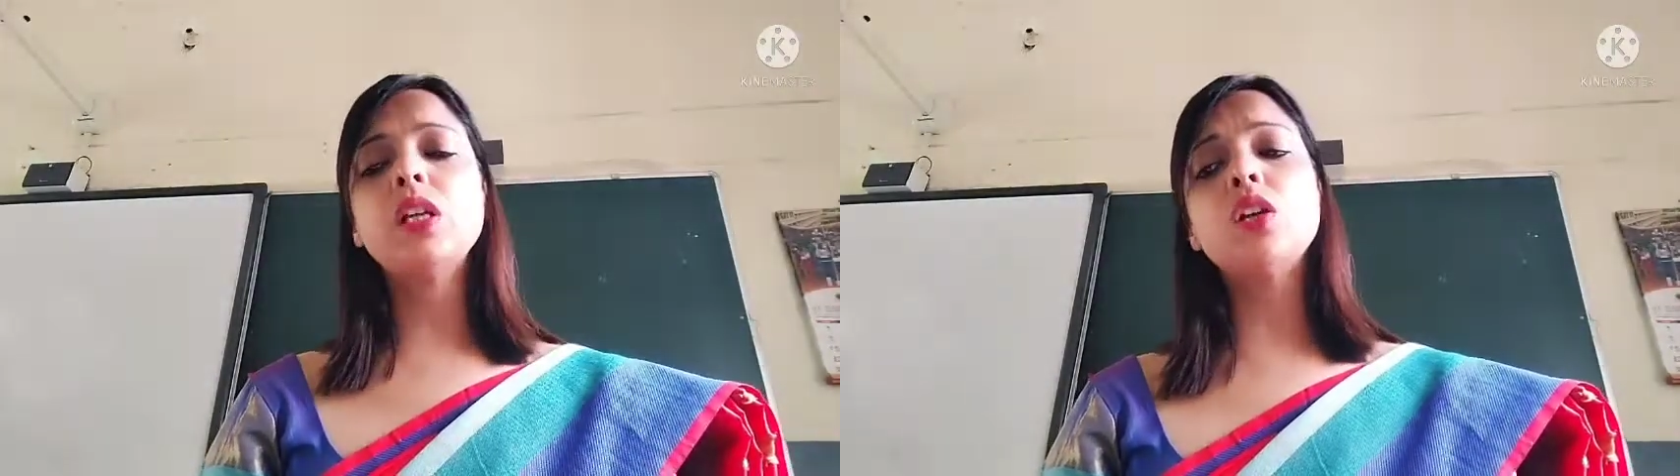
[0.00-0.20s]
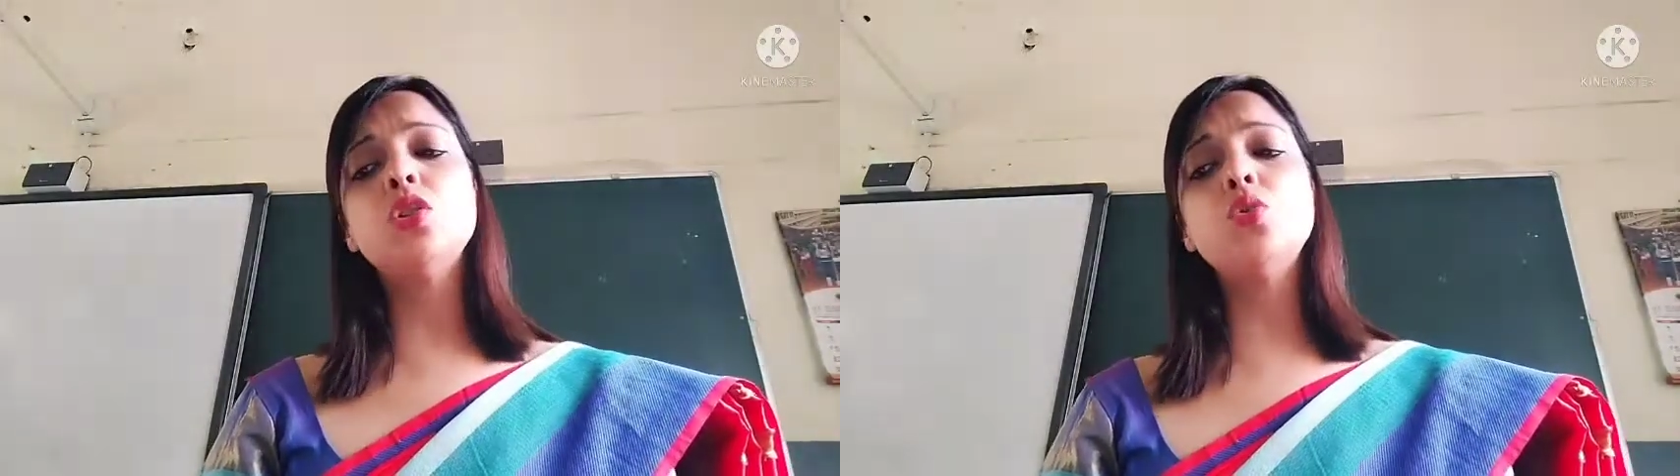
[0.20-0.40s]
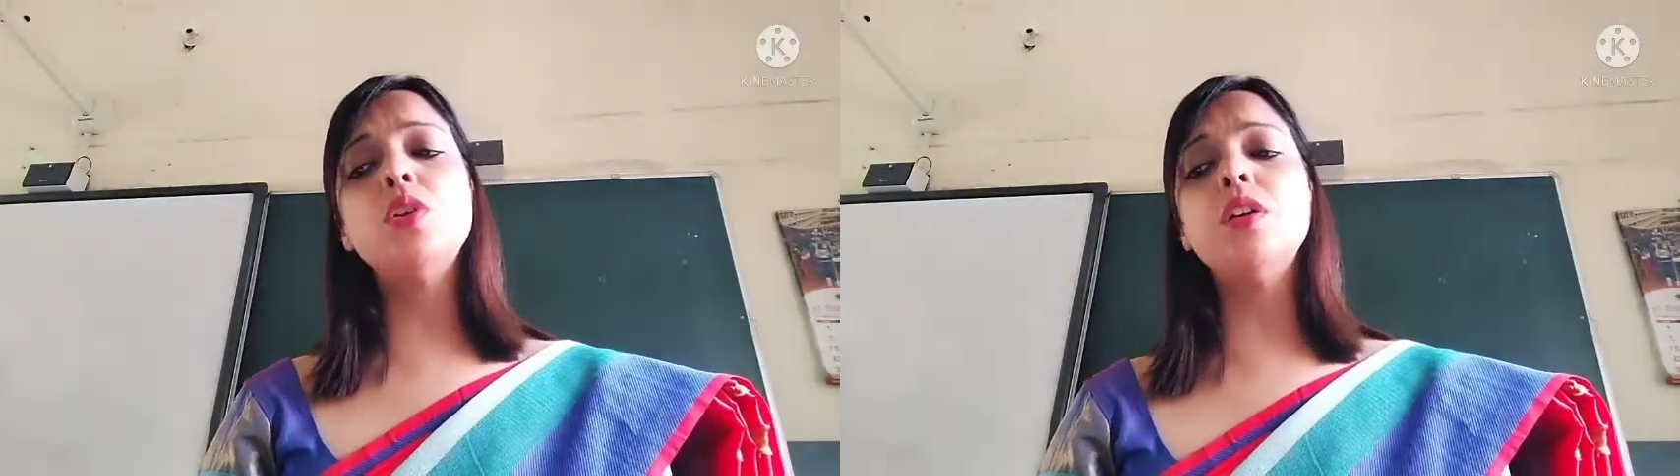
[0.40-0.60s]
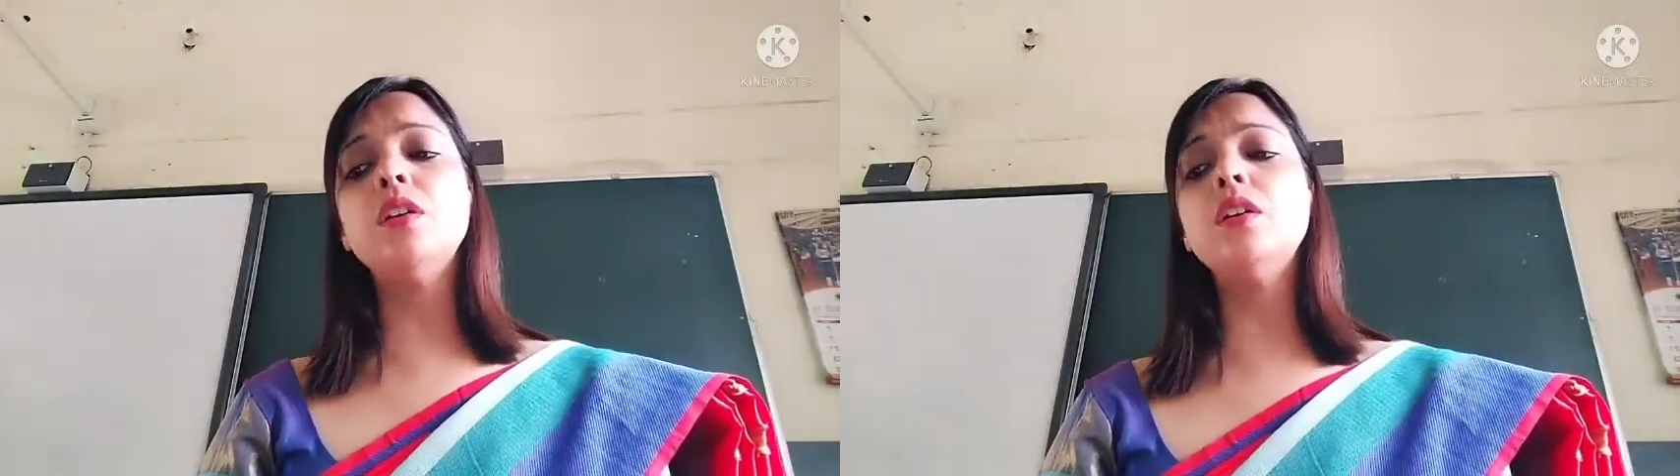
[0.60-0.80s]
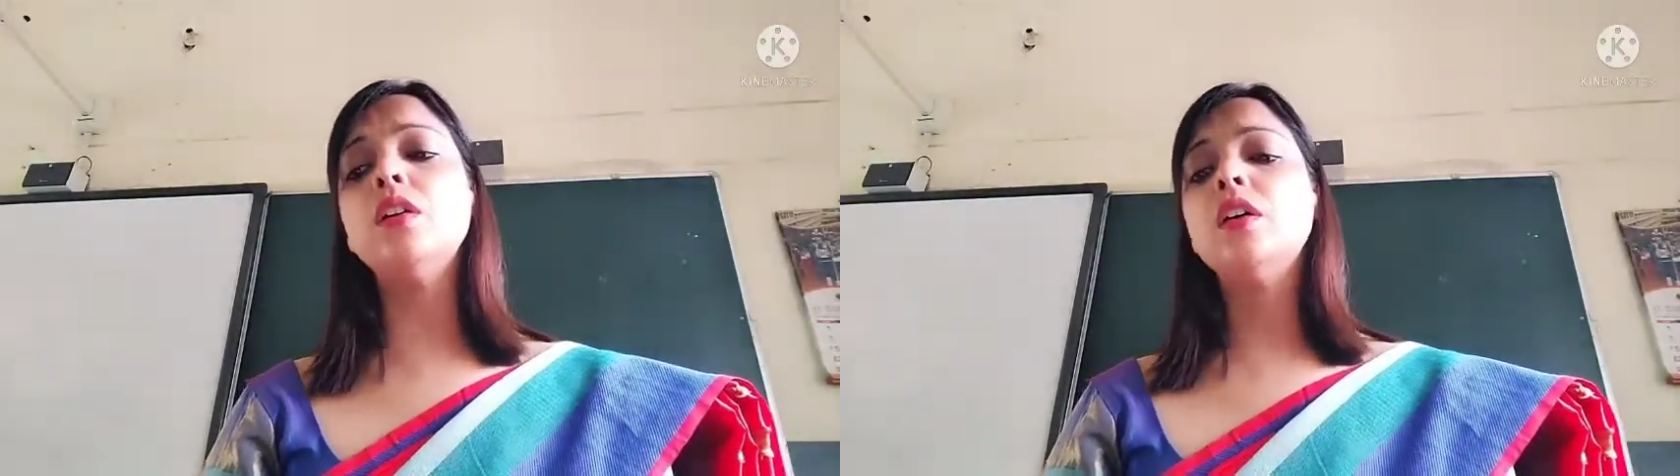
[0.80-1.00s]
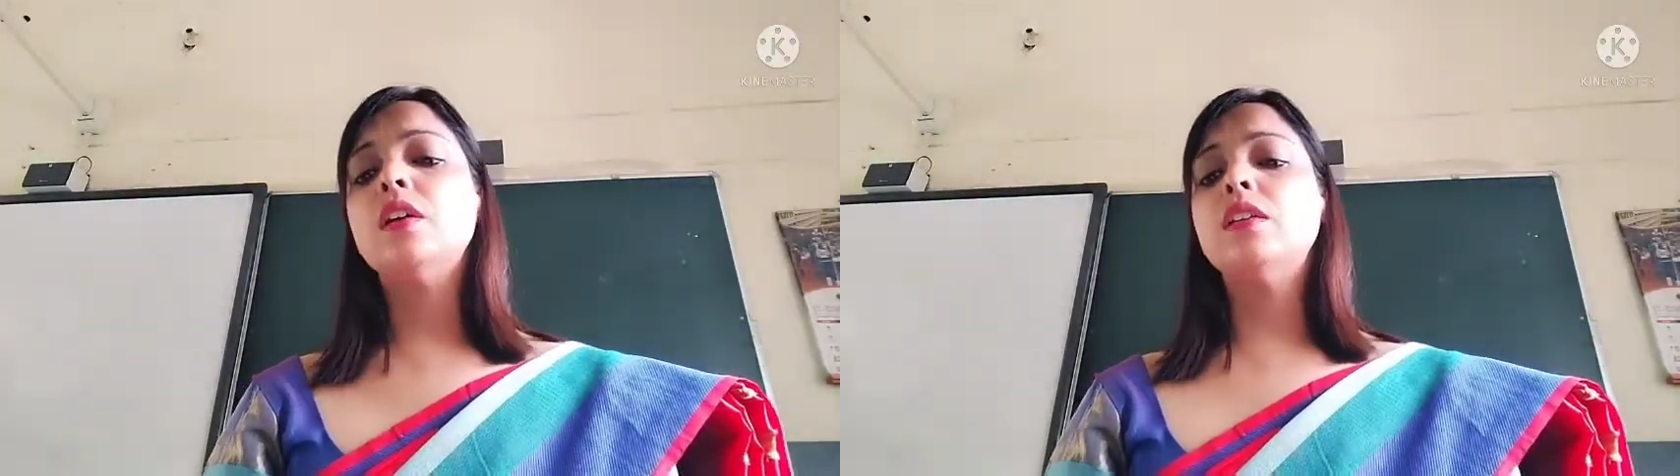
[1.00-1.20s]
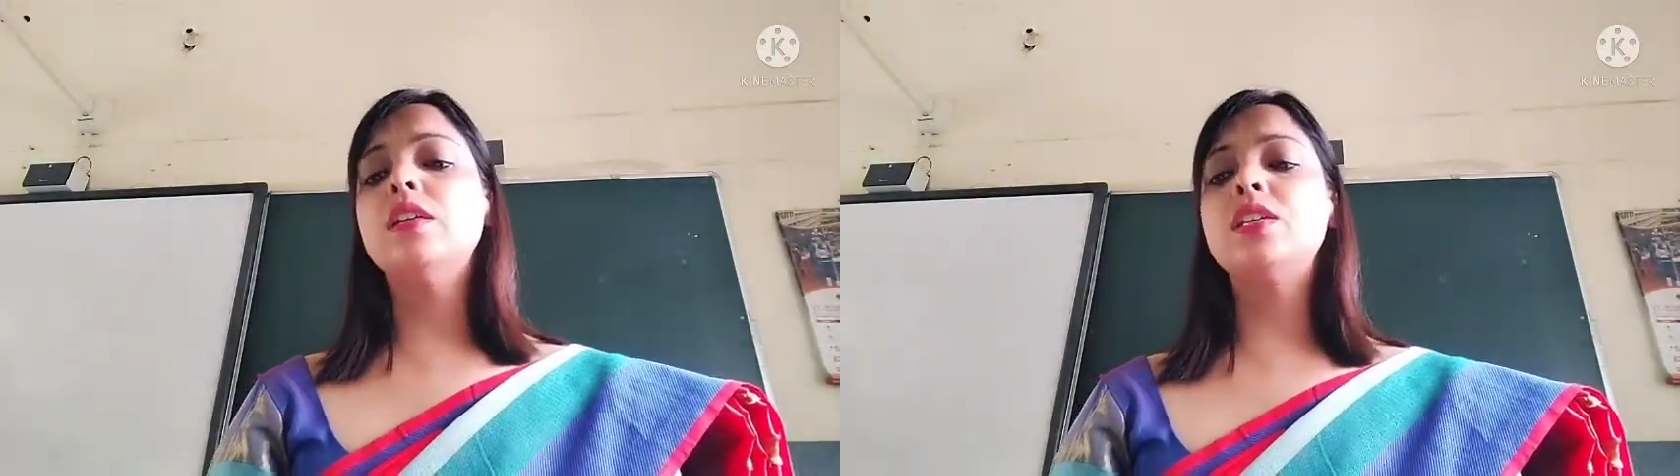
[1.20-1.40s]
So here this